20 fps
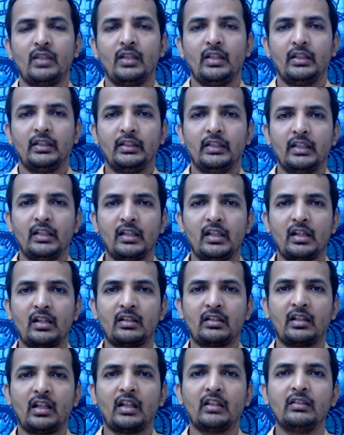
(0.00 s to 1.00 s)
There are
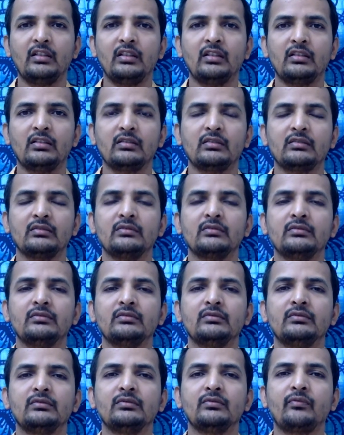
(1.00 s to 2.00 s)
sadhak
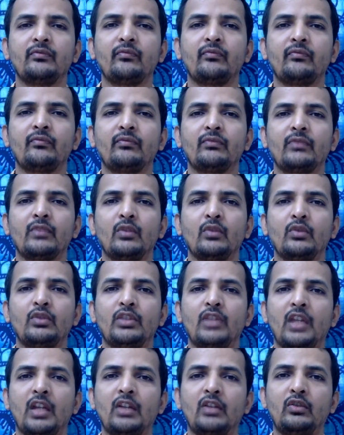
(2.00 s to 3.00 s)
who
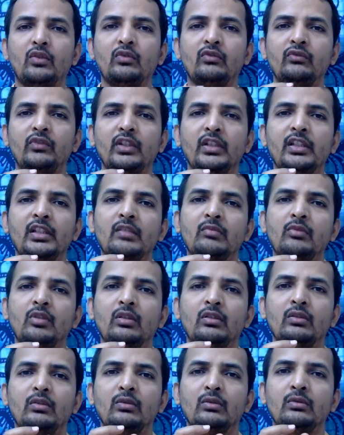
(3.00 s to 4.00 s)
chant Om very
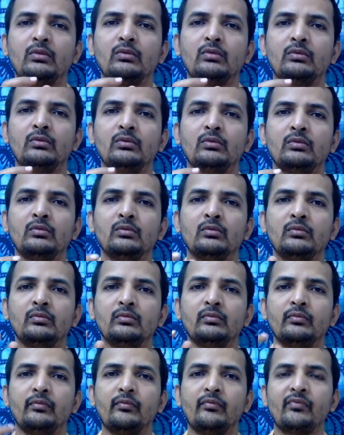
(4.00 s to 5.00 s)
small Om.
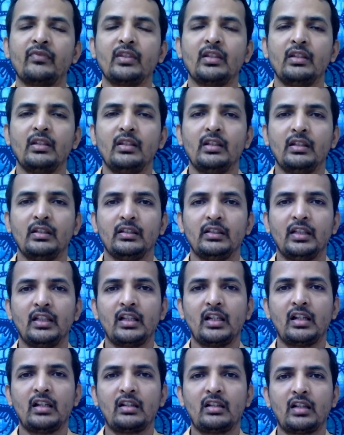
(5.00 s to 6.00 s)
There
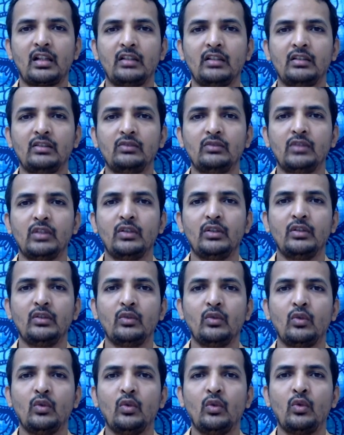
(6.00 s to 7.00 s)
are sadhak who are doing
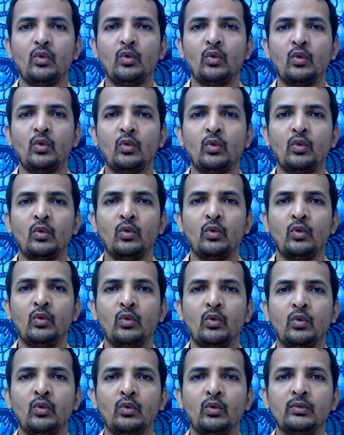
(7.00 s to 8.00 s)

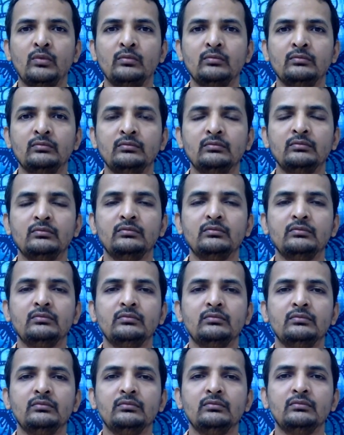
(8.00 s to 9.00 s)
Om.
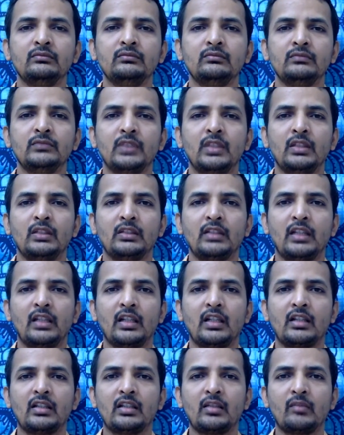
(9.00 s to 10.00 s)
There
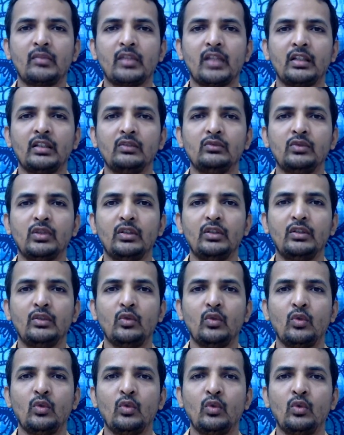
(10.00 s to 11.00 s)
are some sadhak who are doing
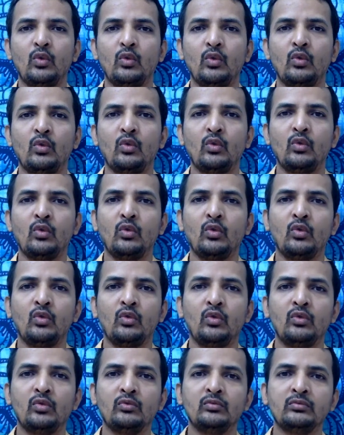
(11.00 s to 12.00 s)

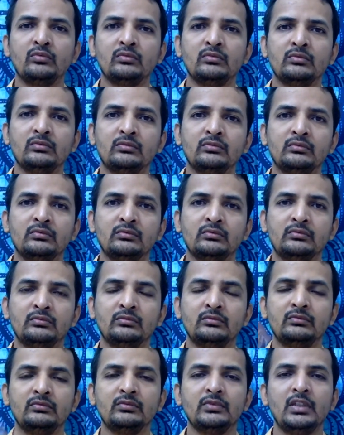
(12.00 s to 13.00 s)

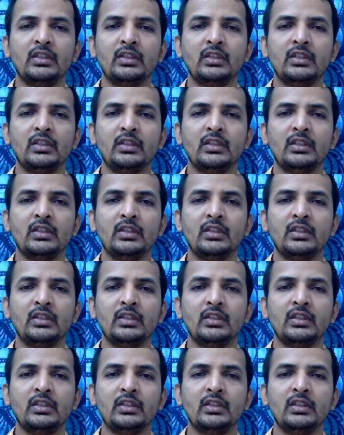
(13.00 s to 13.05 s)
Om.